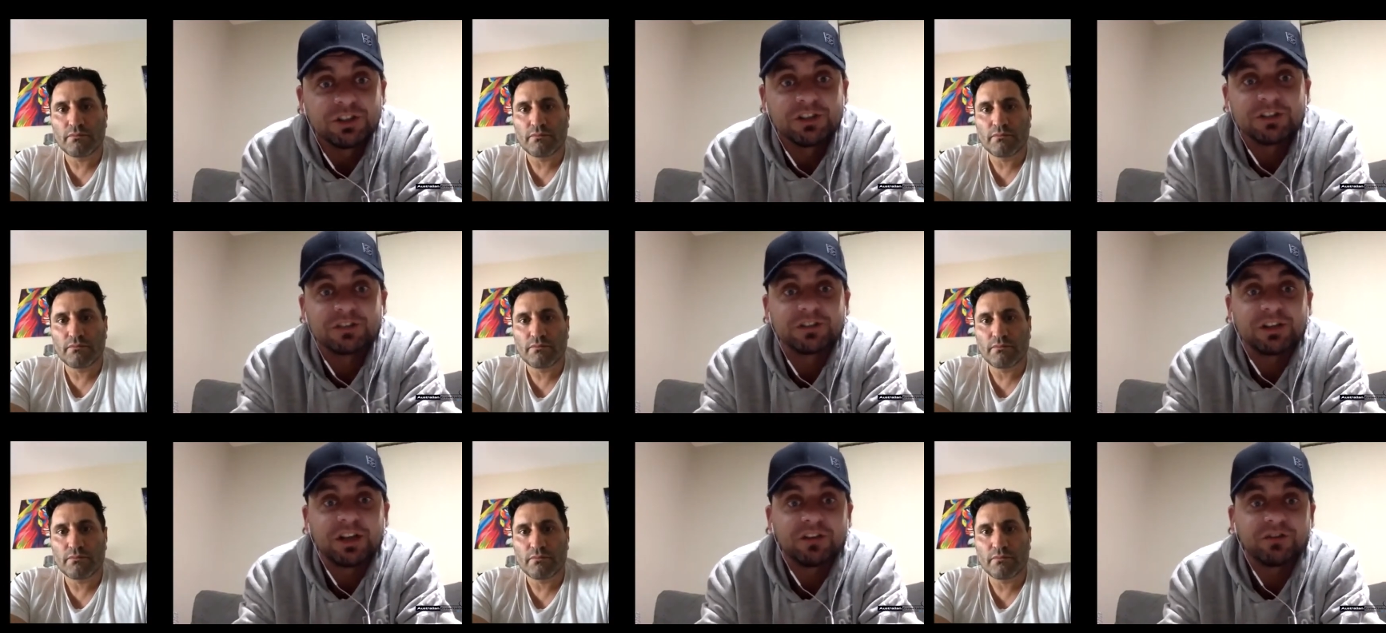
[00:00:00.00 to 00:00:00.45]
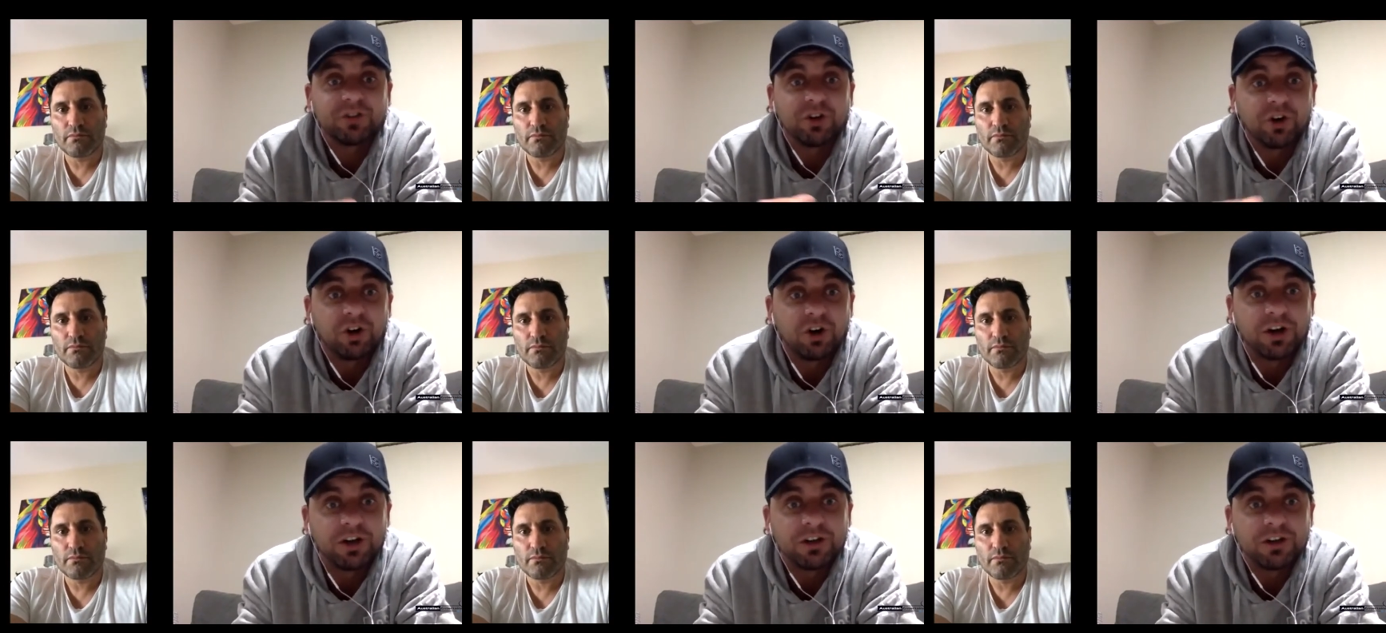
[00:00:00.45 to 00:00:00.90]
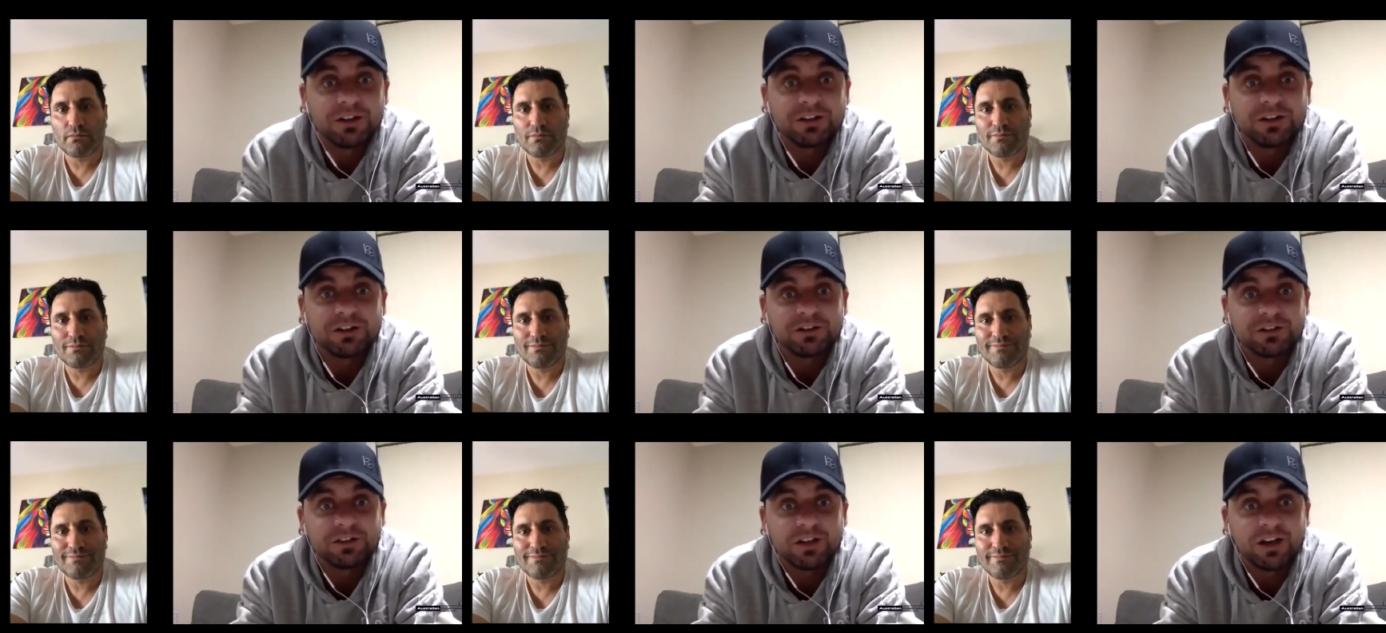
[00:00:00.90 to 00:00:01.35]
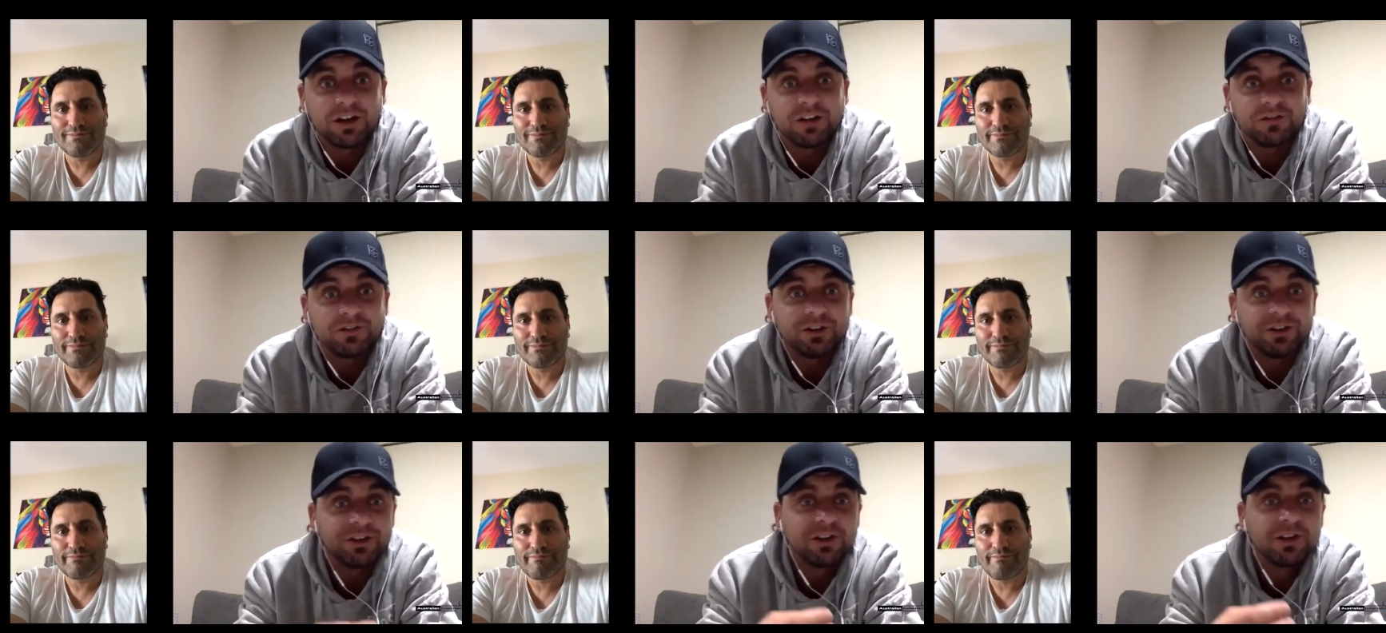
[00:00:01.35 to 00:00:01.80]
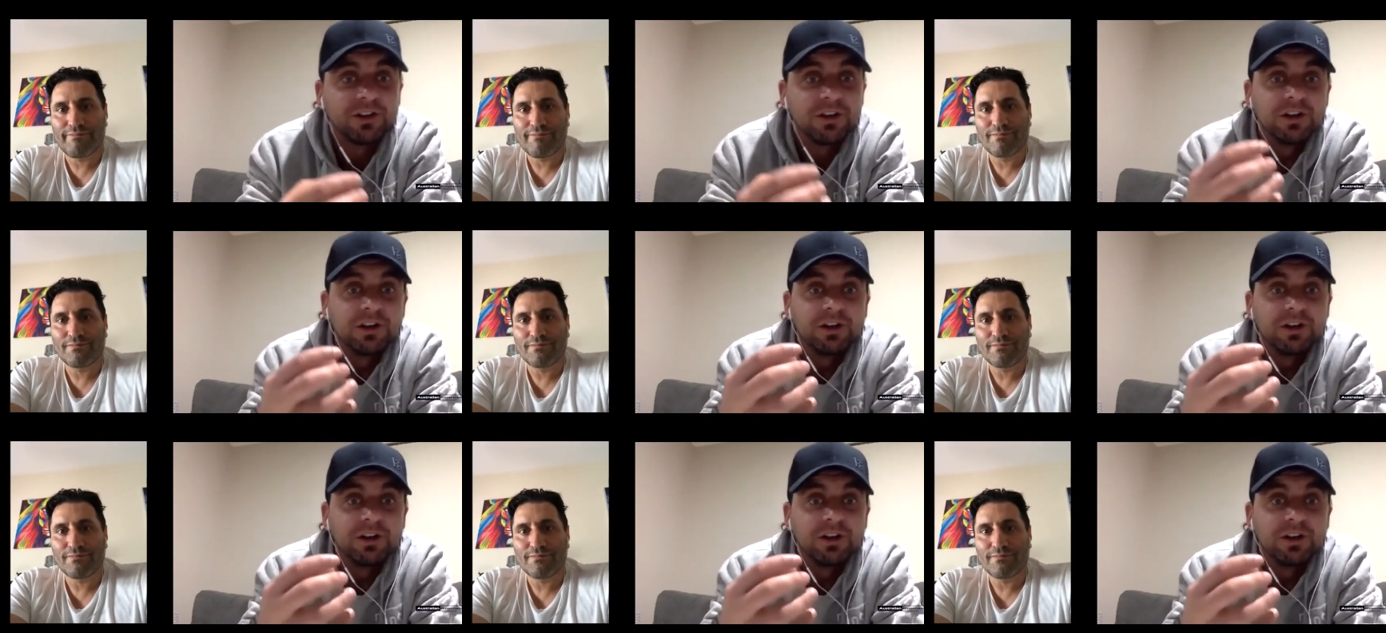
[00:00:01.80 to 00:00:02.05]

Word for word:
Speaker 1: He doesn't have the height. He doesn't have the